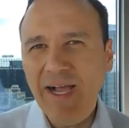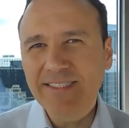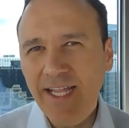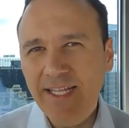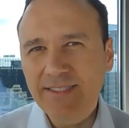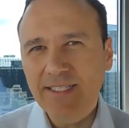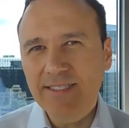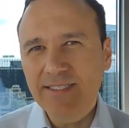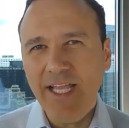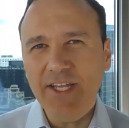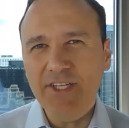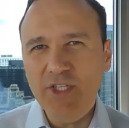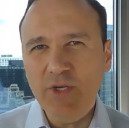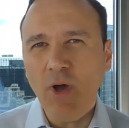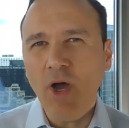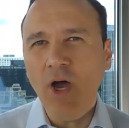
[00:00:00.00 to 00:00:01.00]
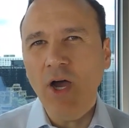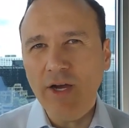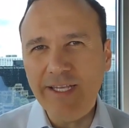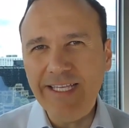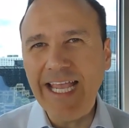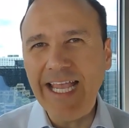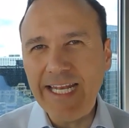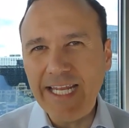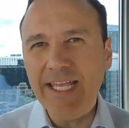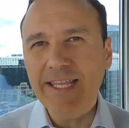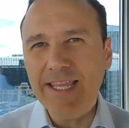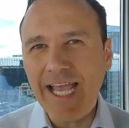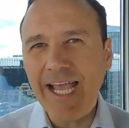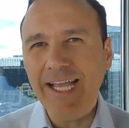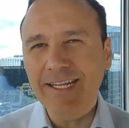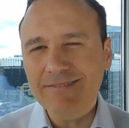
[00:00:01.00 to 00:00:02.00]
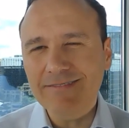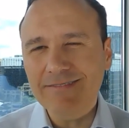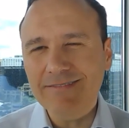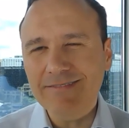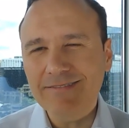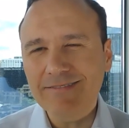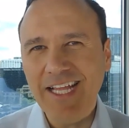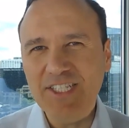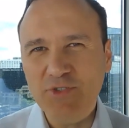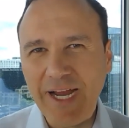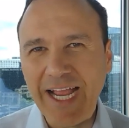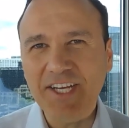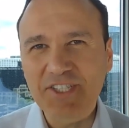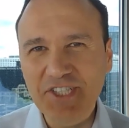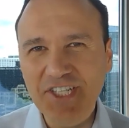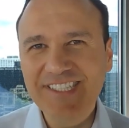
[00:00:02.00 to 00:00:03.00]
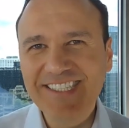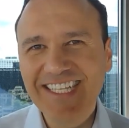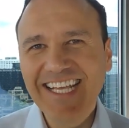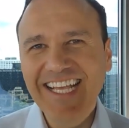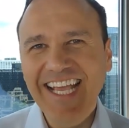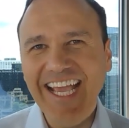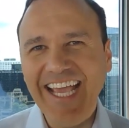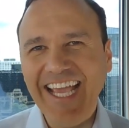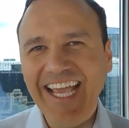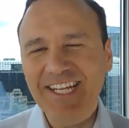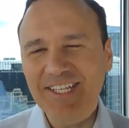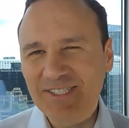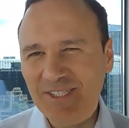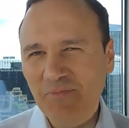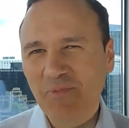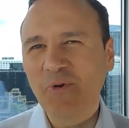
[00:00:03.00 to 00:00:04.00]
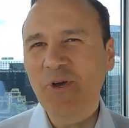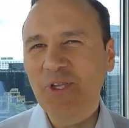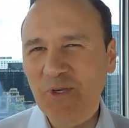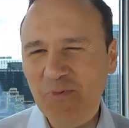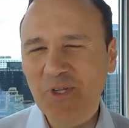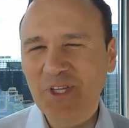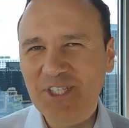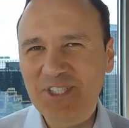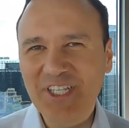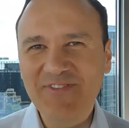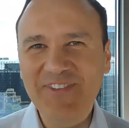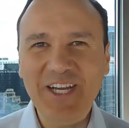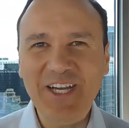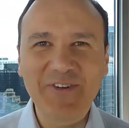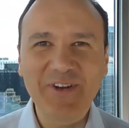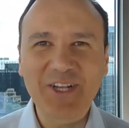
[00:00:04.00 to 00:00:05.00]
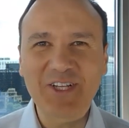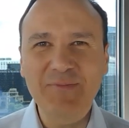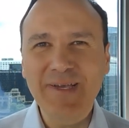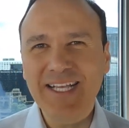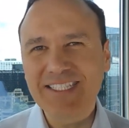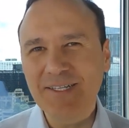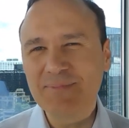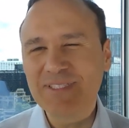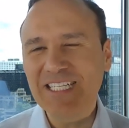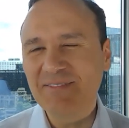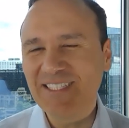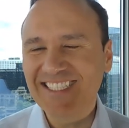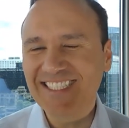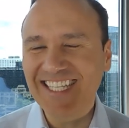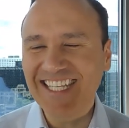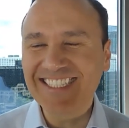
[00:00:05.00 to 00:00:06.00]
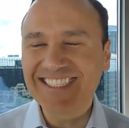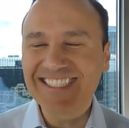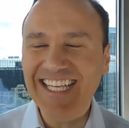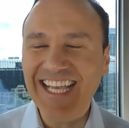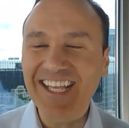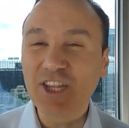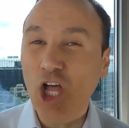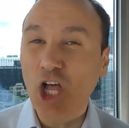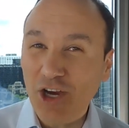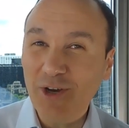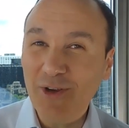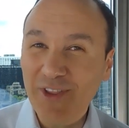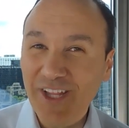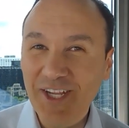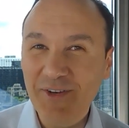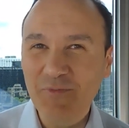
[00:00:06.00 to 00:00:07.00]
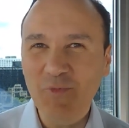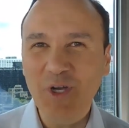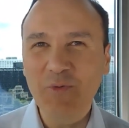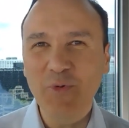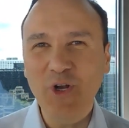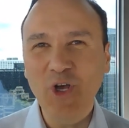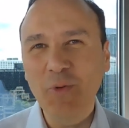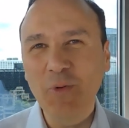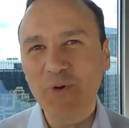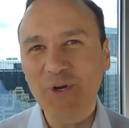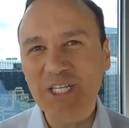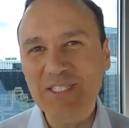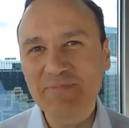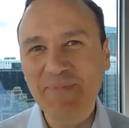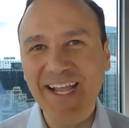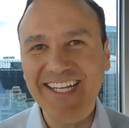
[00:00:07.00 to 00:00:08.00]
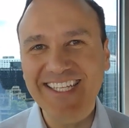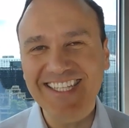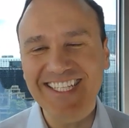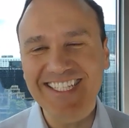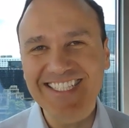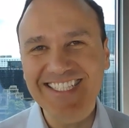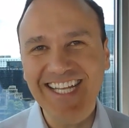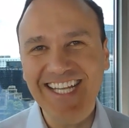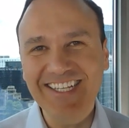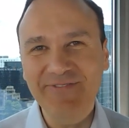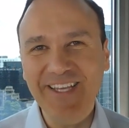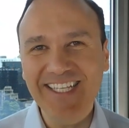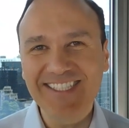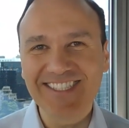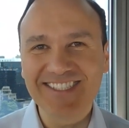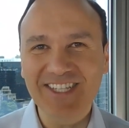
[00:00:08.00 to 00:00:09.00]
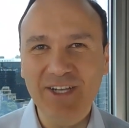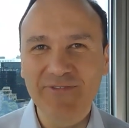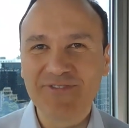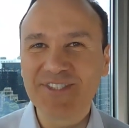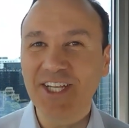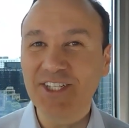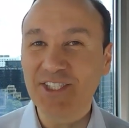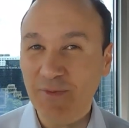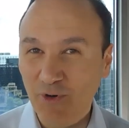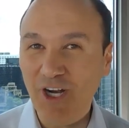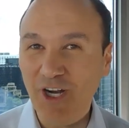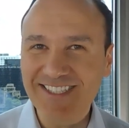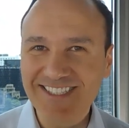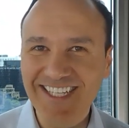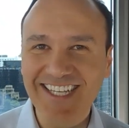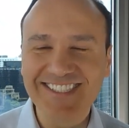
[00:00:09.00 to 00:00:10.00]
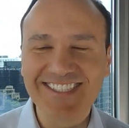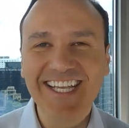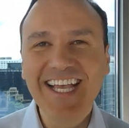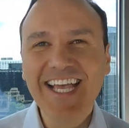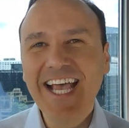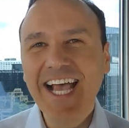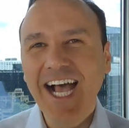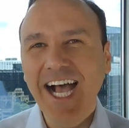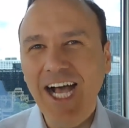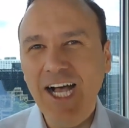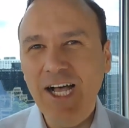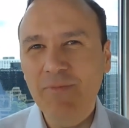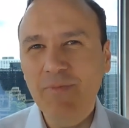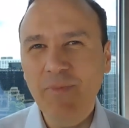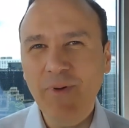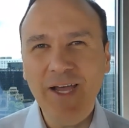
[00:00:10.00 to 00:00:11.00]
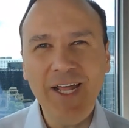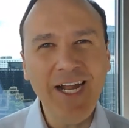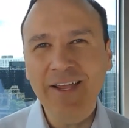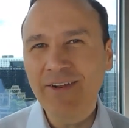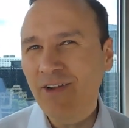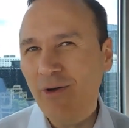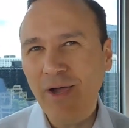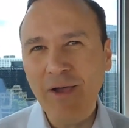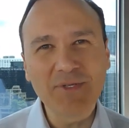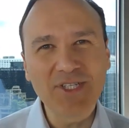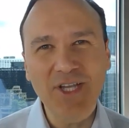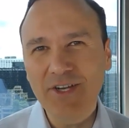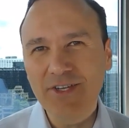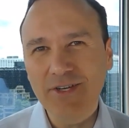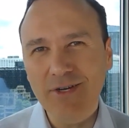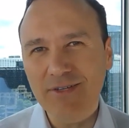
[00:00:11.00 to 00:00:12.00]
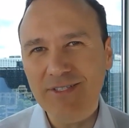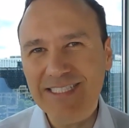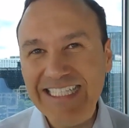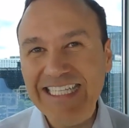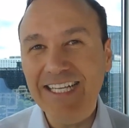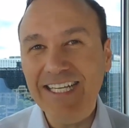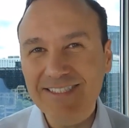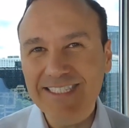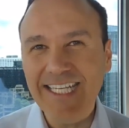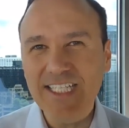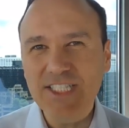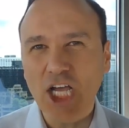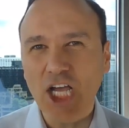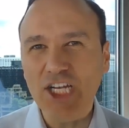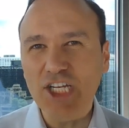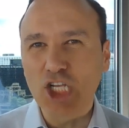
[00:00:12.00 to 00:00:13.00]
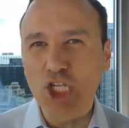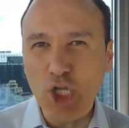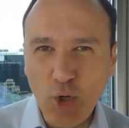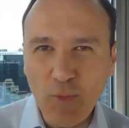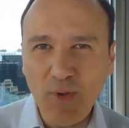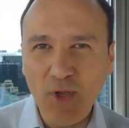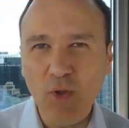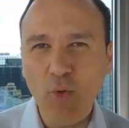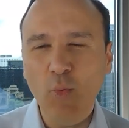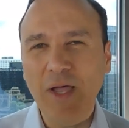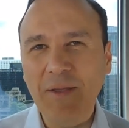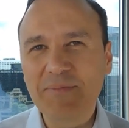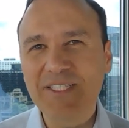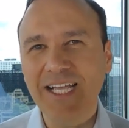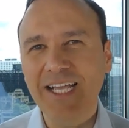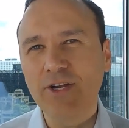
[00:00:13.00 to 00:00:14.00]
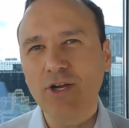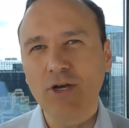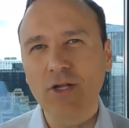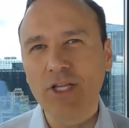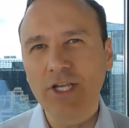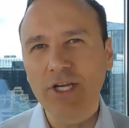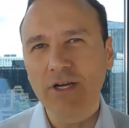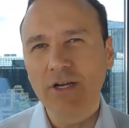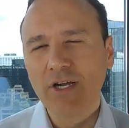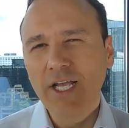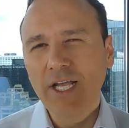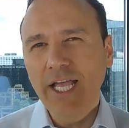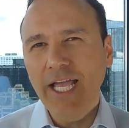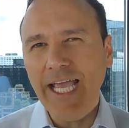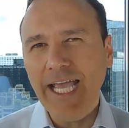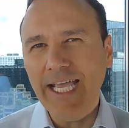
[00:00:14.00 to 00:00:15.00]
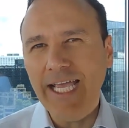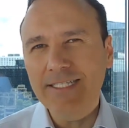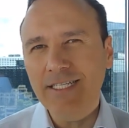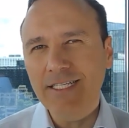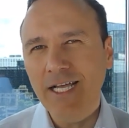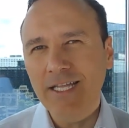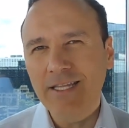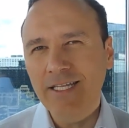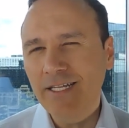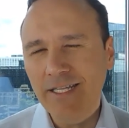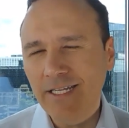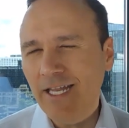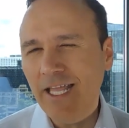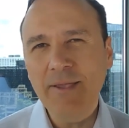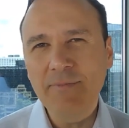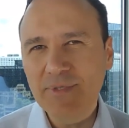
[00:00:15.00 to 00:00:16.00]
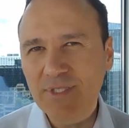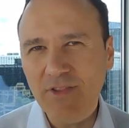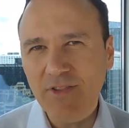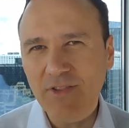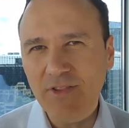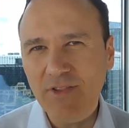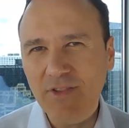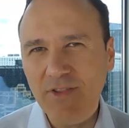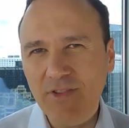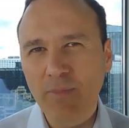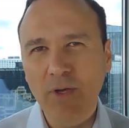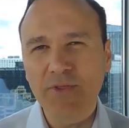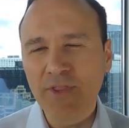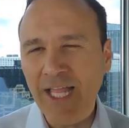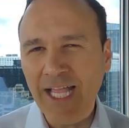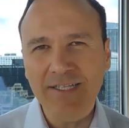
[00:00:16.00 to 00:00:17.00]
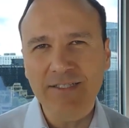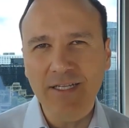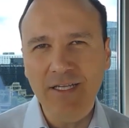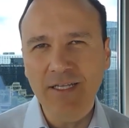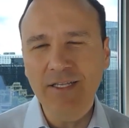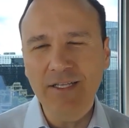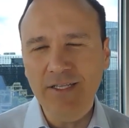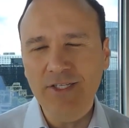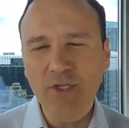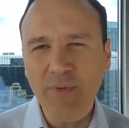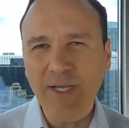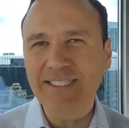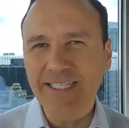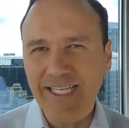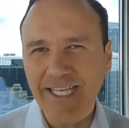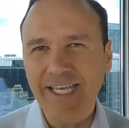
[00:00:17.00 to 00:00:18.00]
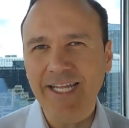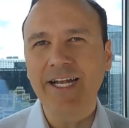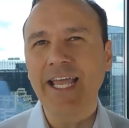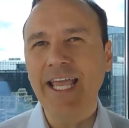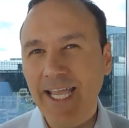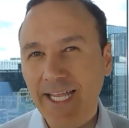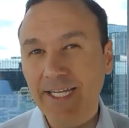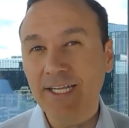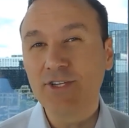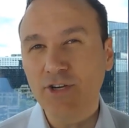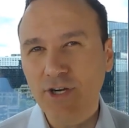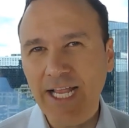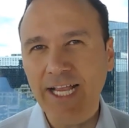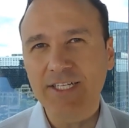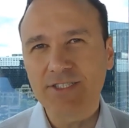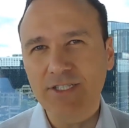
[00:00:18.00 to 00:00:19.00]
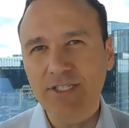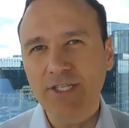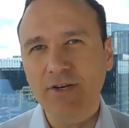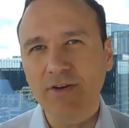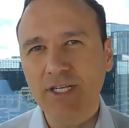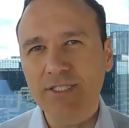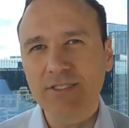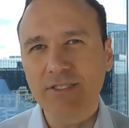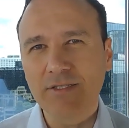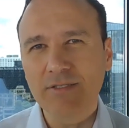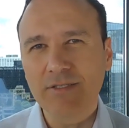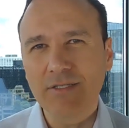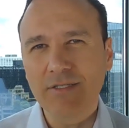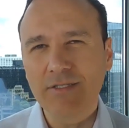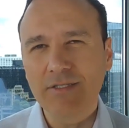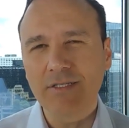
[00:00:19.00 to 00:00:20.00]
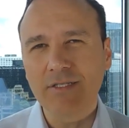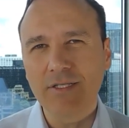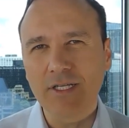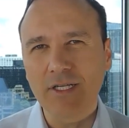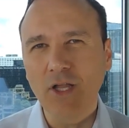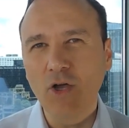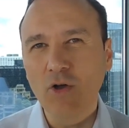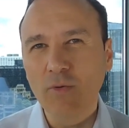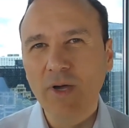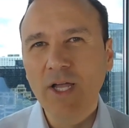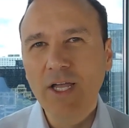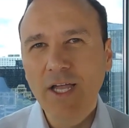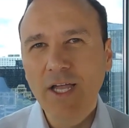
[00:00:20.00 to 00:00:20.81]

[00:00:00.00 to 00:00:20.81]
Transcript: sense is that you are gaining that uh, that traction, and at some point you will achieve that critical mass. Sometimes these things take longer than one would hope or expect at the design phases of such a process. Um, but I know I was on your CLD.global website earlier, and uh, the, the names of the people, both uh, US and Canada and internationally across the, the, the globe,